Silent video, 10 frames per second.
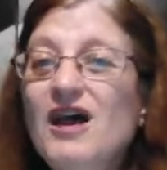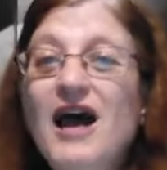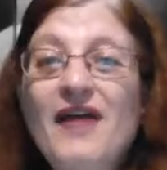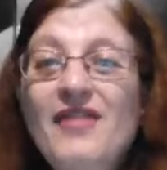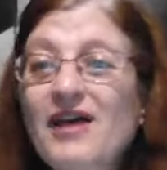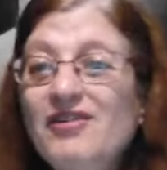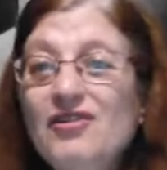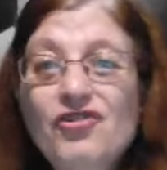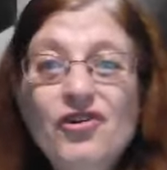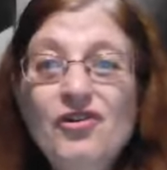And that's
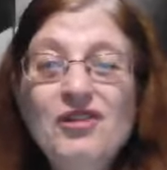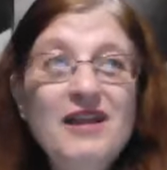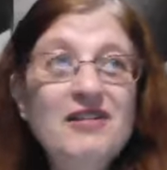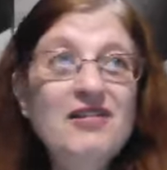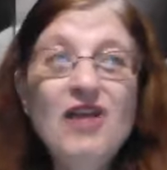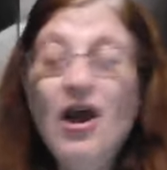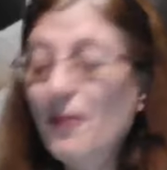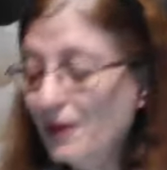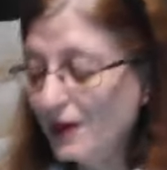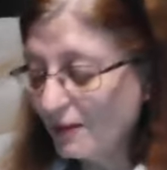the truth, is it's
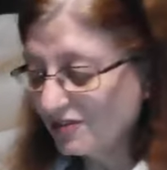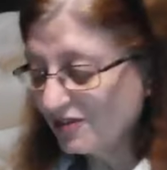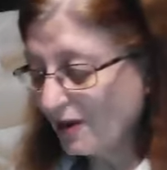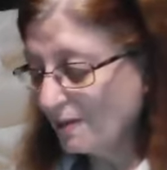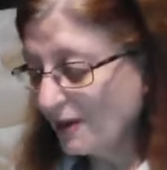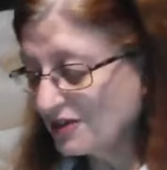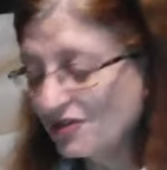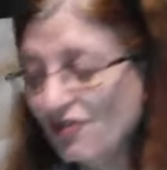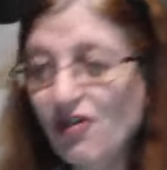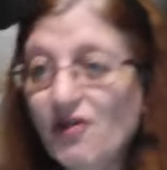opening up so
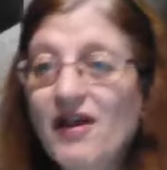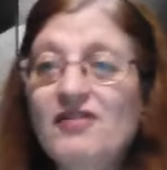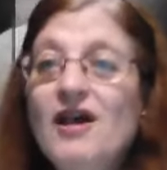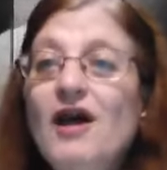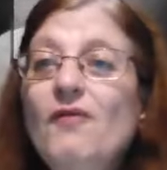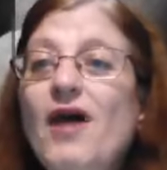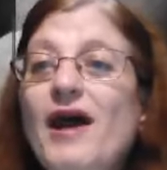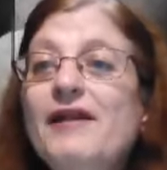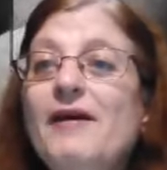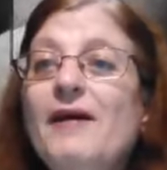much of your legs.
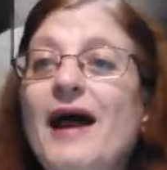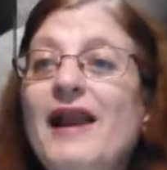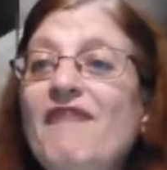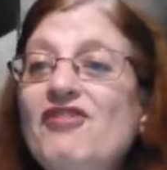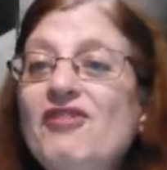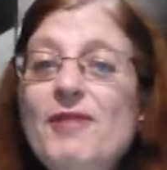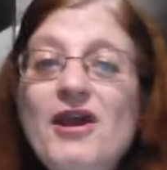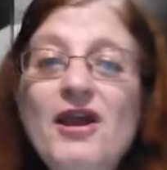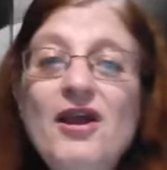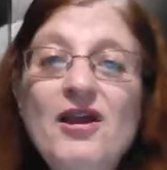Right, a lavender
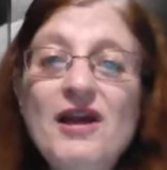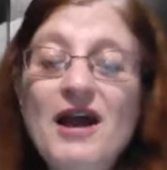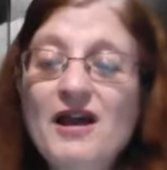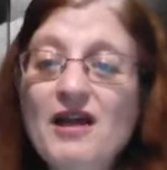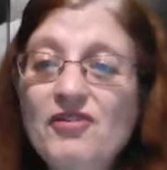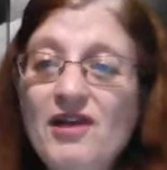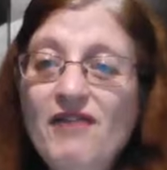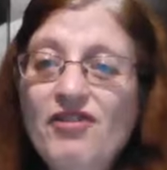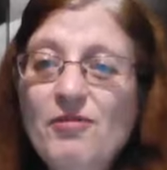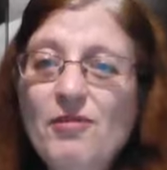moon, and I'll do
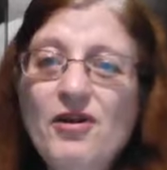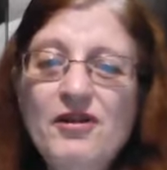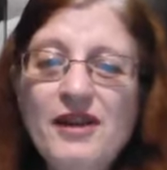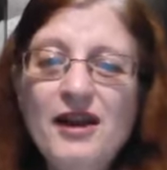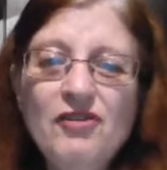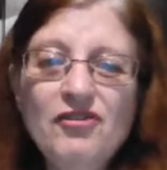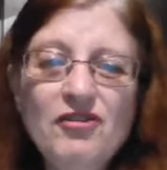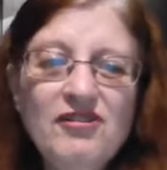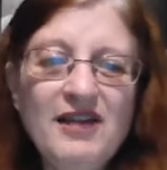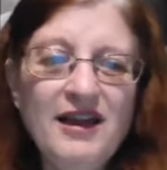lavender moon, and then I'll
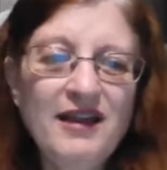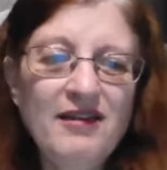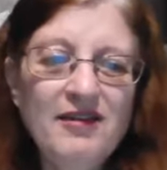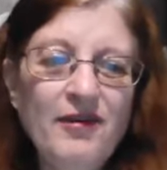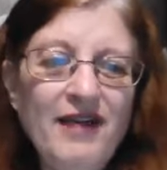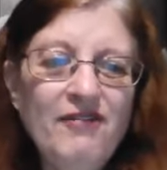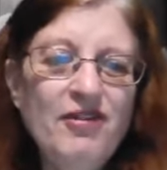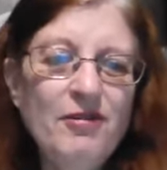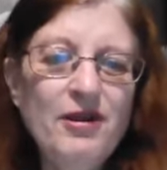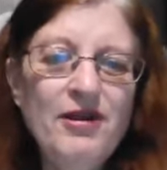do Sally. So a
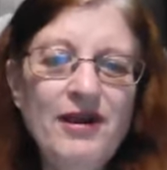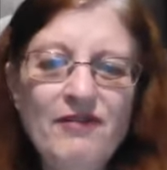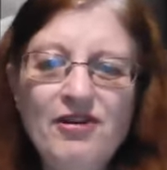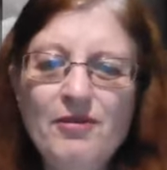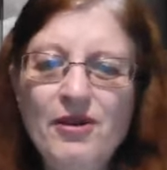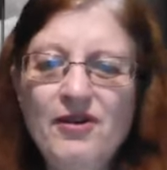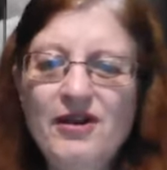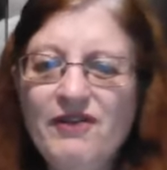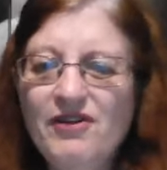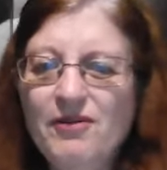lavender moon, lavender moon,
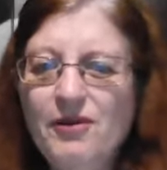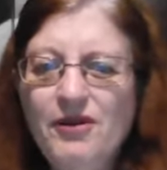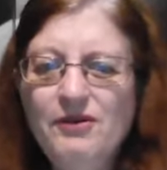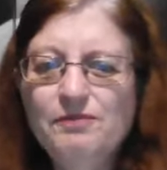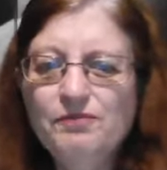lavender moon.